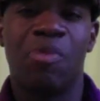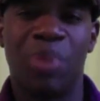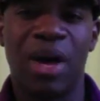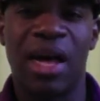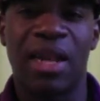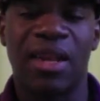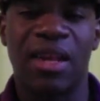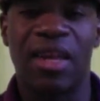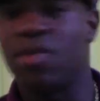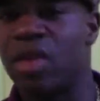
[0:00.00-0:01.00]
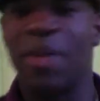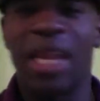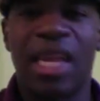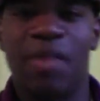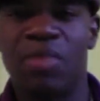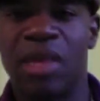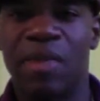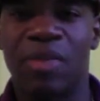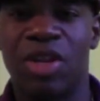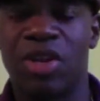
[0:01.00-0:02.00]
But if somebody comes
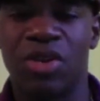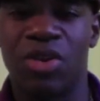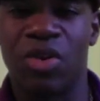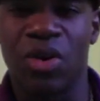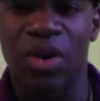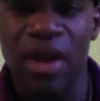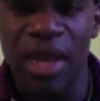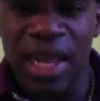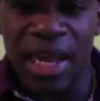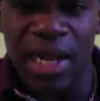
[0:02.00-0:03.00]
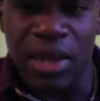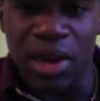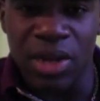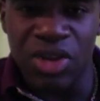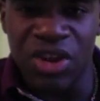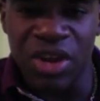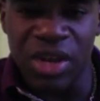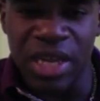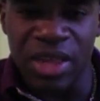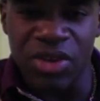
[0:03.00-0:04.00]
up to your door and starts
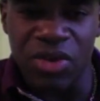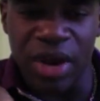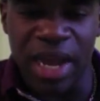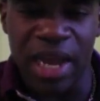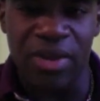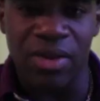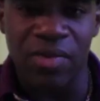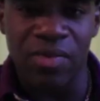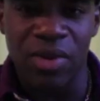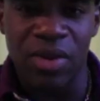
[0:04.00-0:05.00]
jiggling the door handle,